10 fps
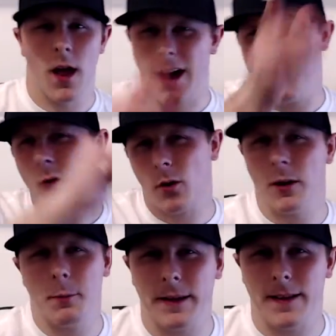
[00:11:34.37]
I'm not going to
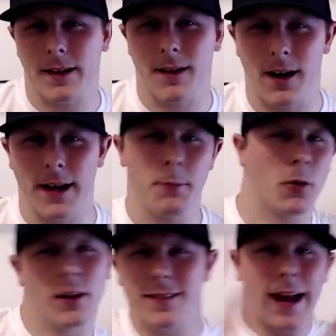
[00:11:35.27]
be that guy. I'm not
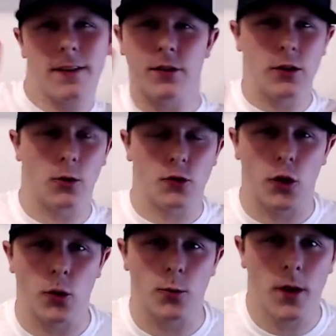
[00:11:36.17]
going to dance to your tune.